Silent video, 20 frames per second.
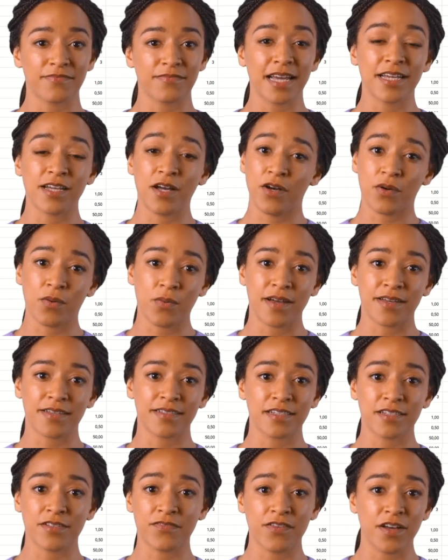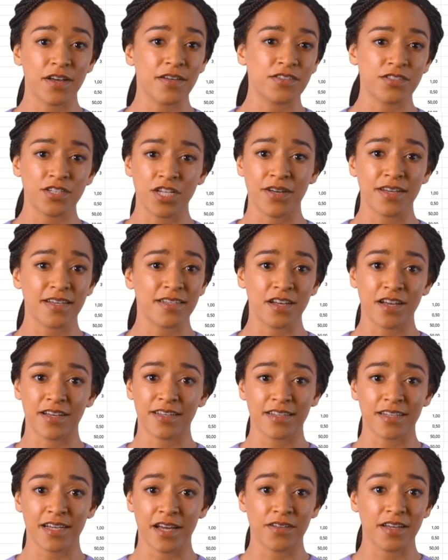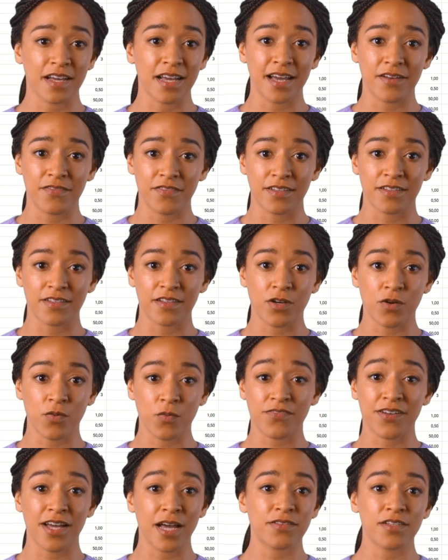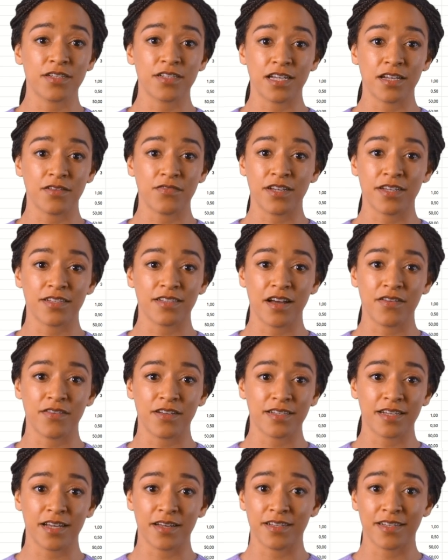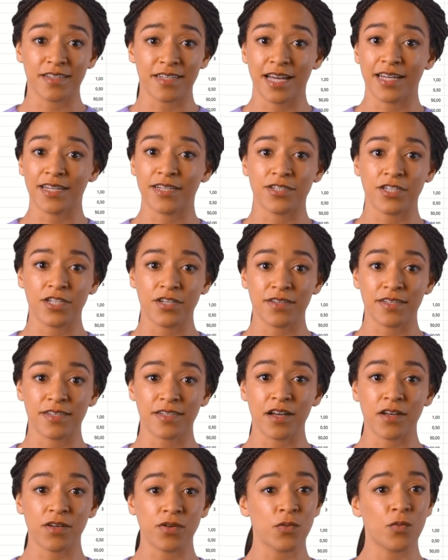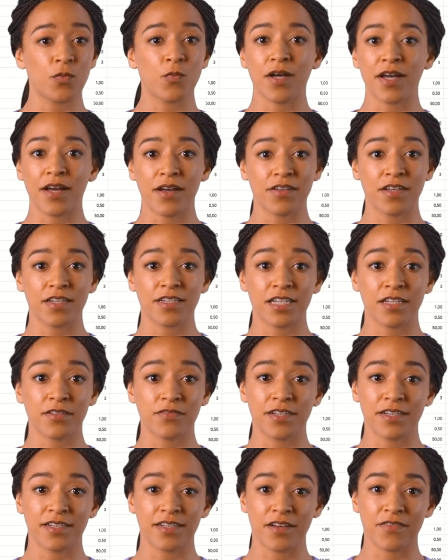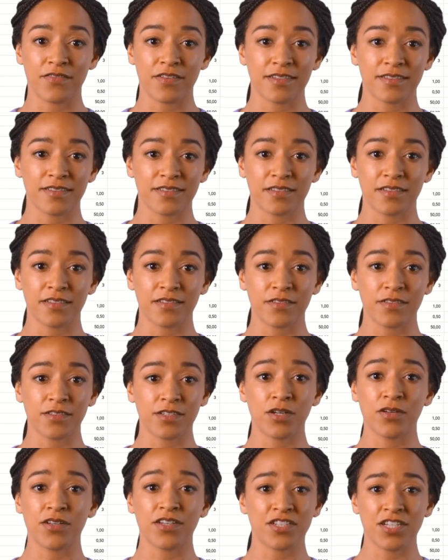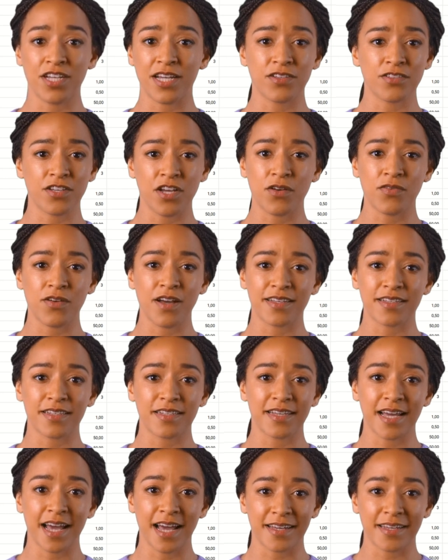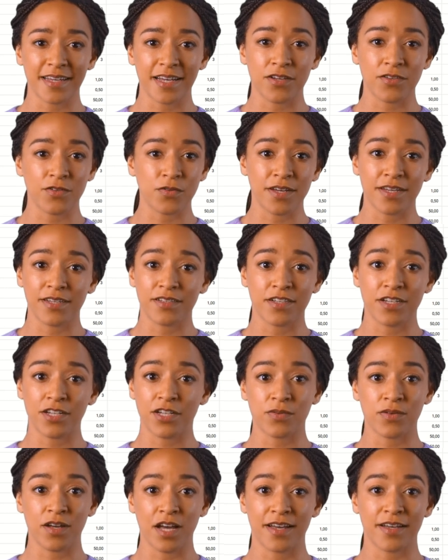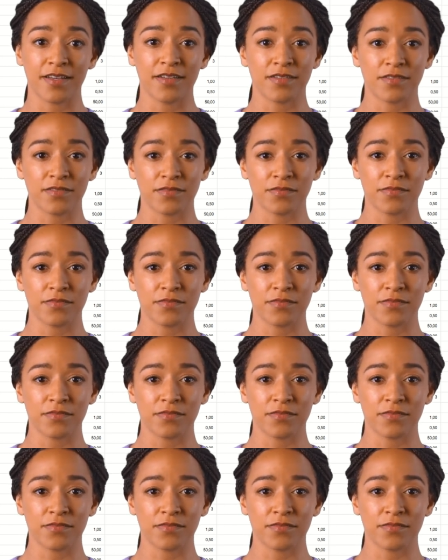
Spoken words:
In other words, the first year is Dyna 711, without a delivery service, and the second year is with a delivery service. You can change the horizon to any other range that you like.